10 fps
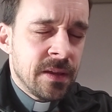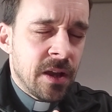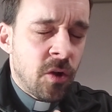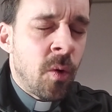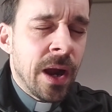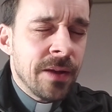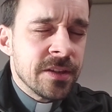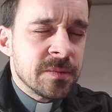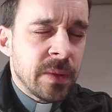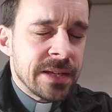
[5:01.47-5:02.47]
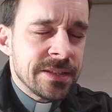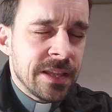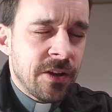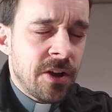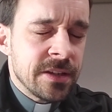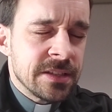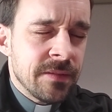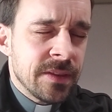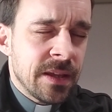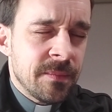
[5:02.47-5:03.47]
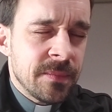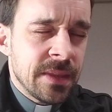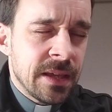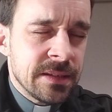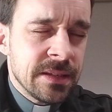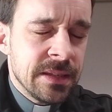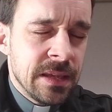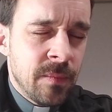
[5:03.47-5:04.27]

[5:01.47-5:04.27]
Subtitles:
acquire this blessing that God has given them, that they